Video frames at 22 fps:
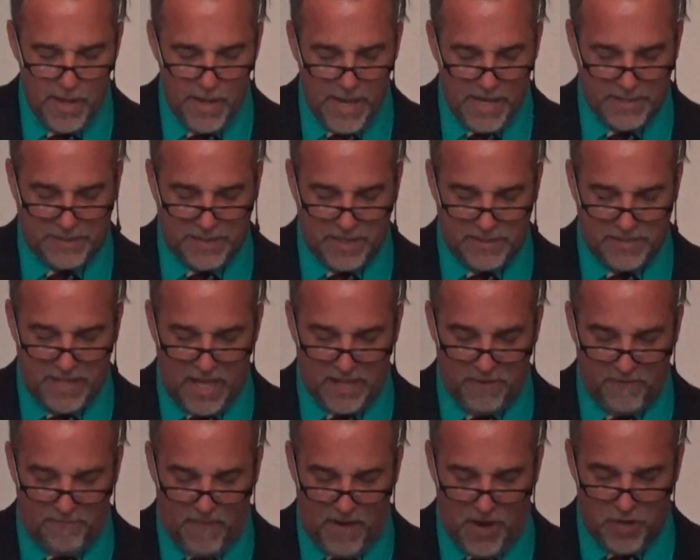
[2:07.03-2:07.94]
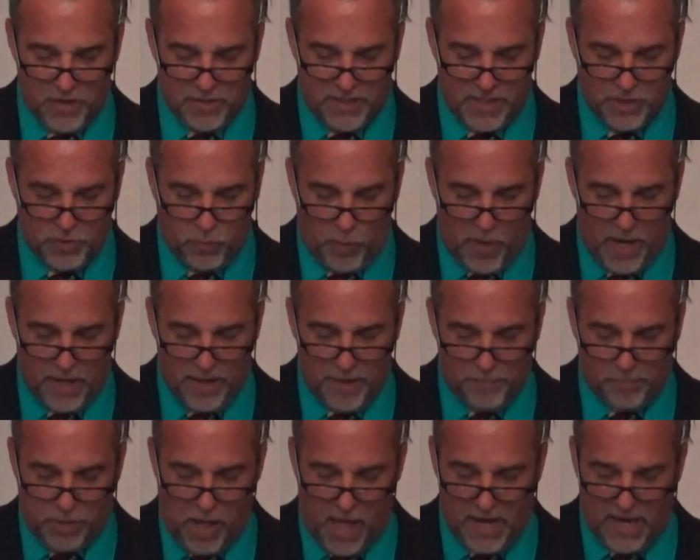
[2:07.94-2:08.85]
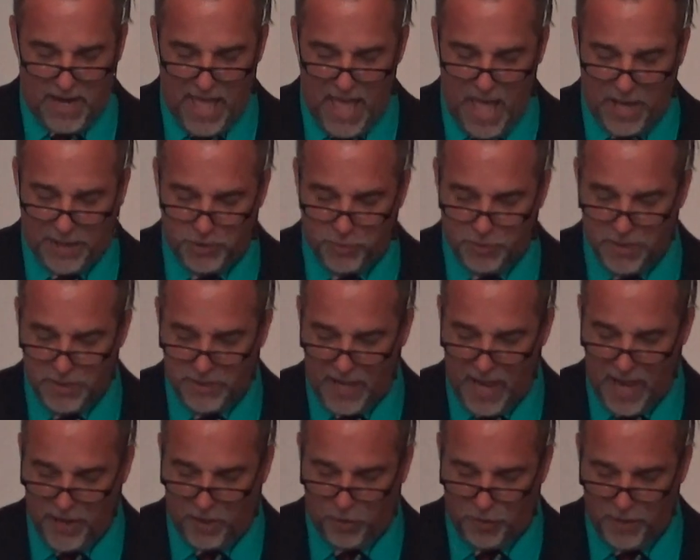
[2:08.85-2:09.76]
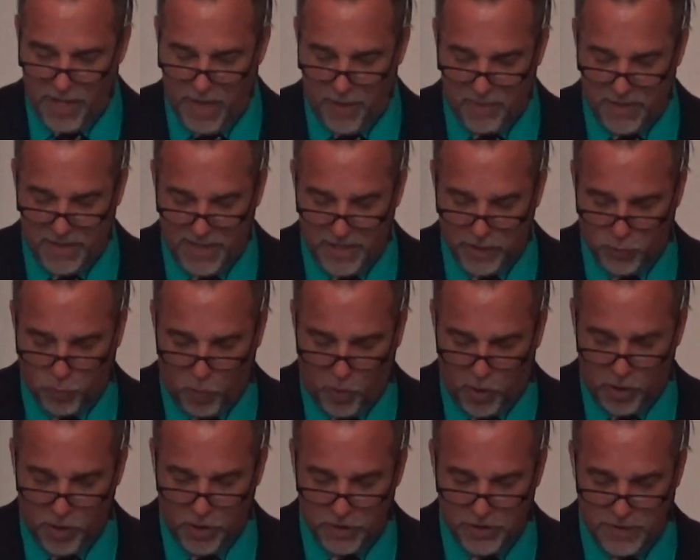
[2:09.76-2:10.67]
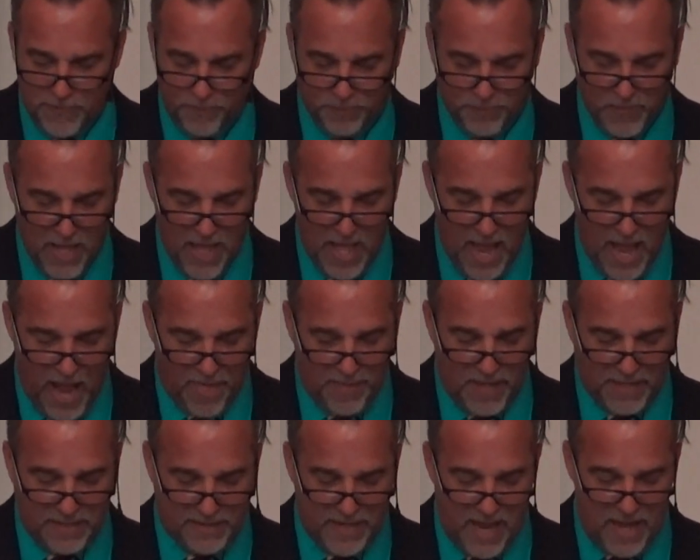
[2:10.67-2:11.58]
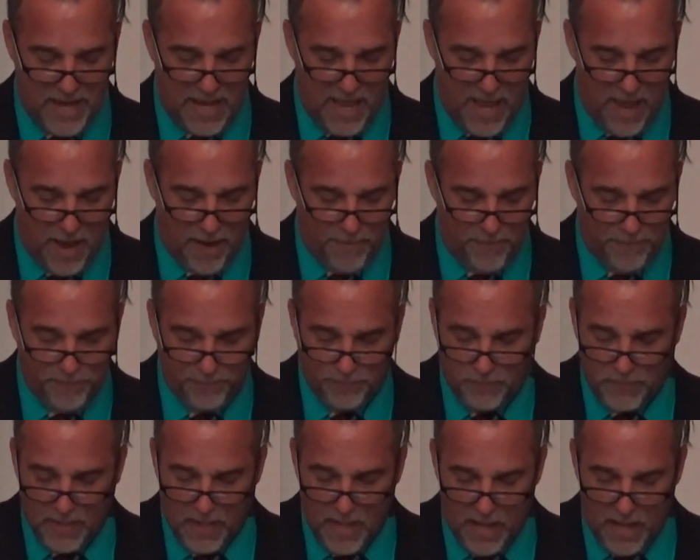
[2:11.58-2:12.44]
It says, "Then the Pharisees went and plotted how to entangle Him in His words, and they sent their